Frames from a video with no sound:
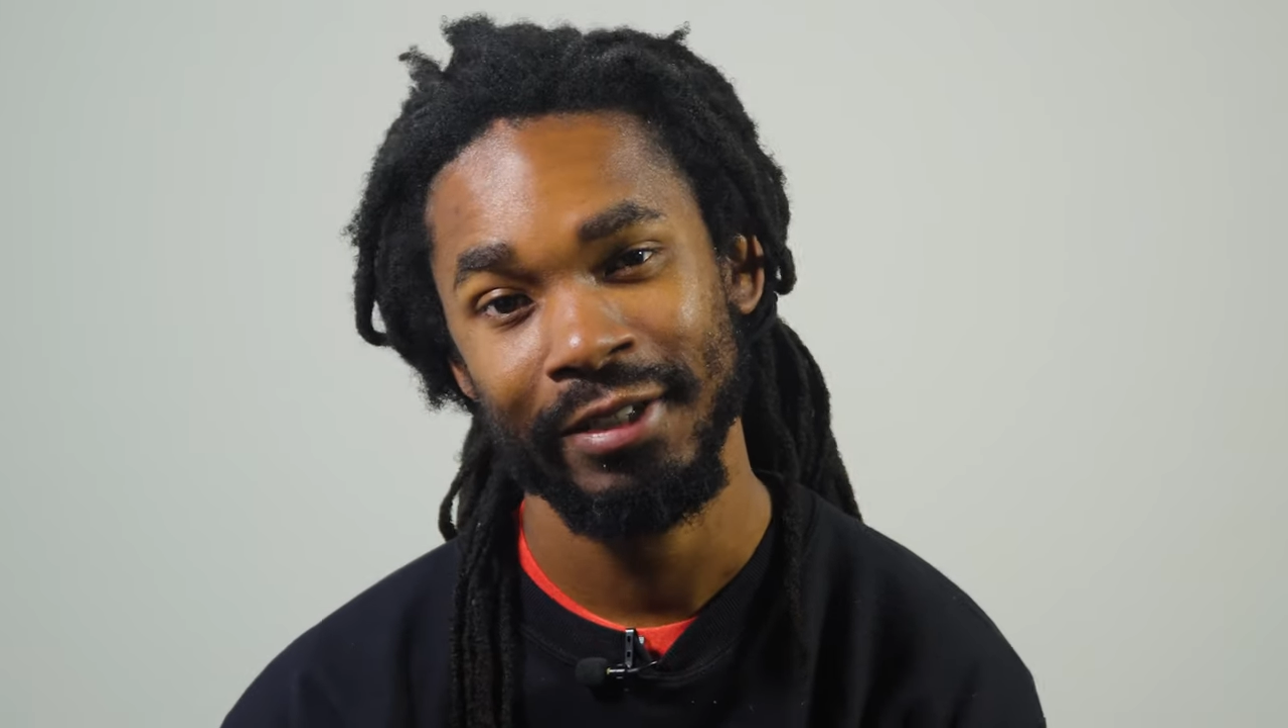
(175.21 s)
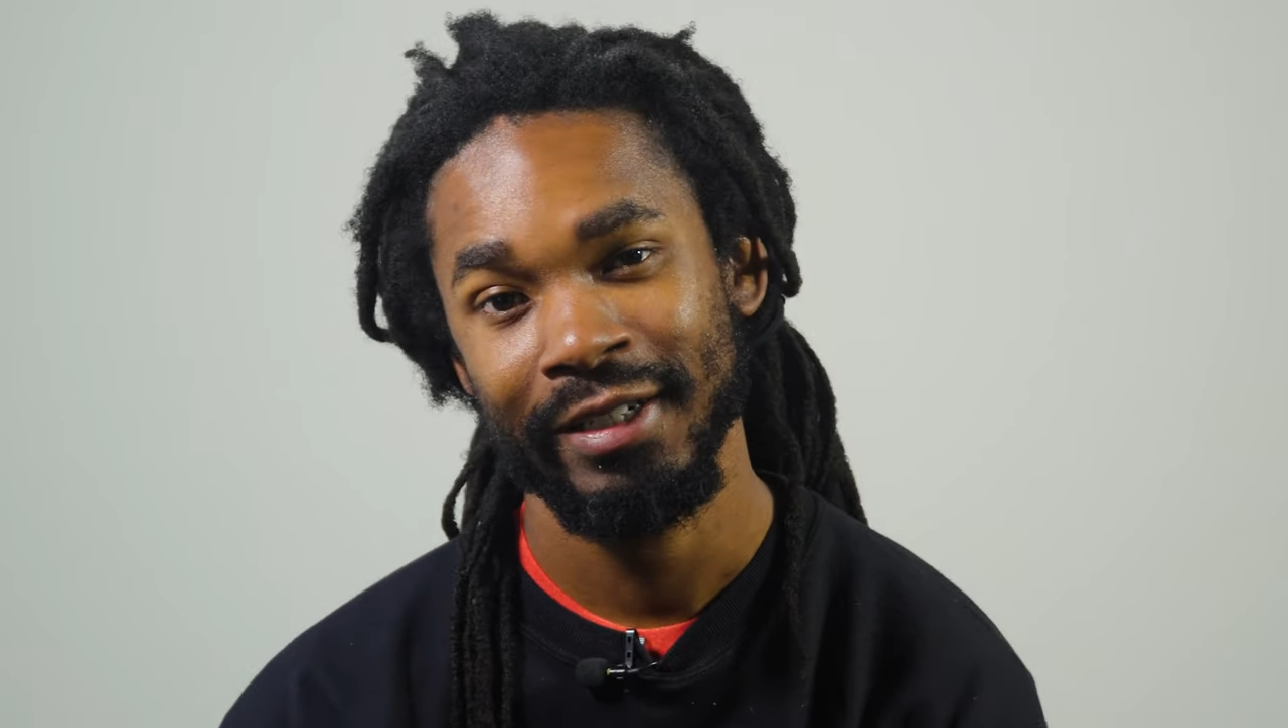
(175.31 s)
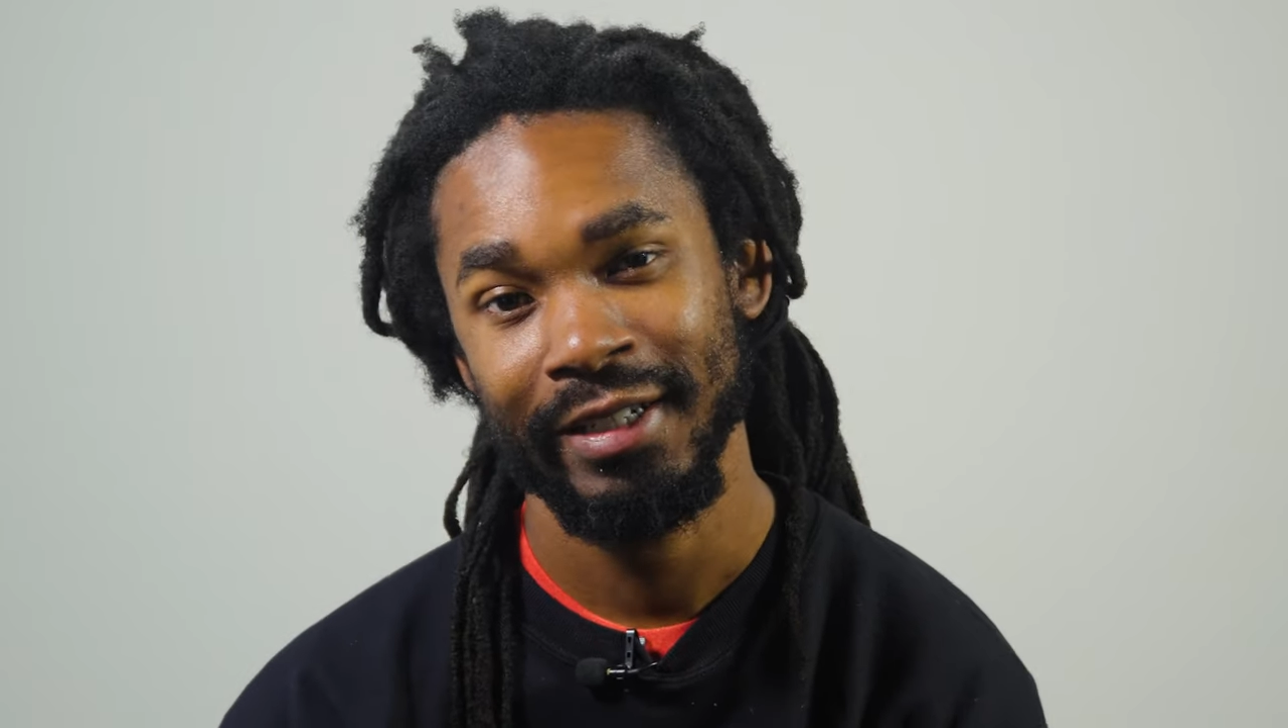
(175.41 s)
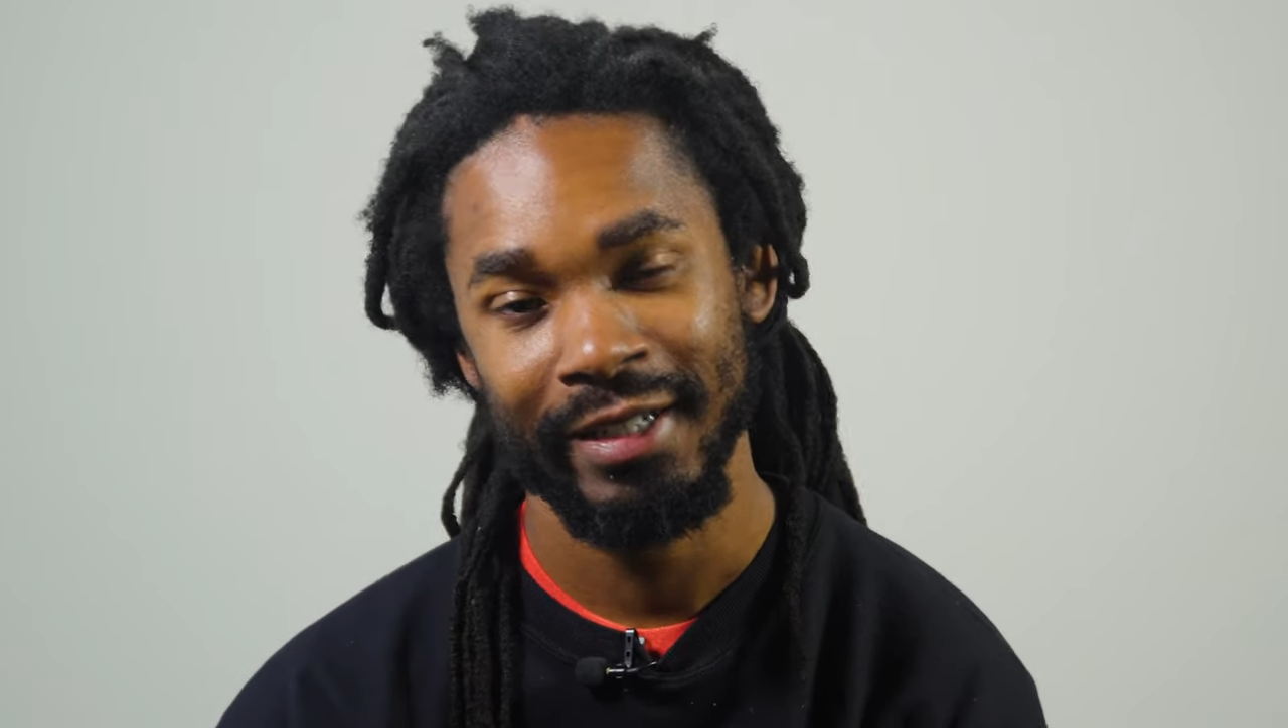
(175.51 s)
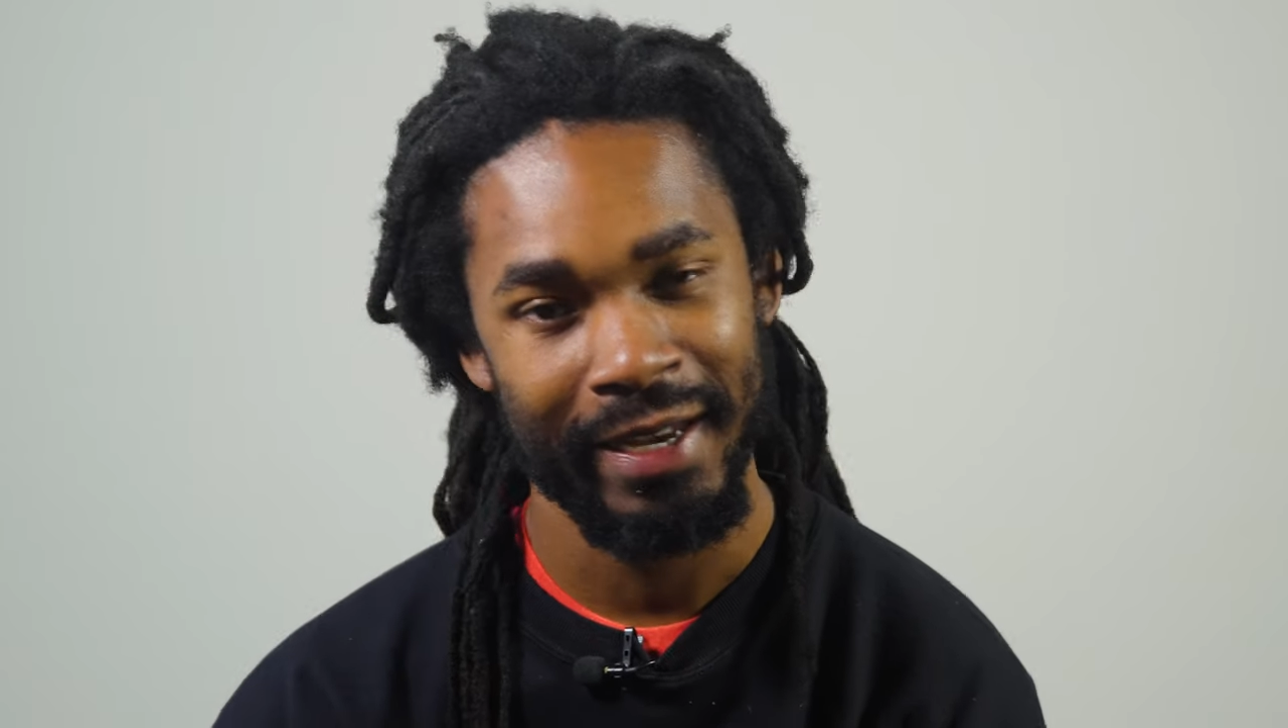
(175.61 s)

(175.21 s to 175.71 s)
that you need to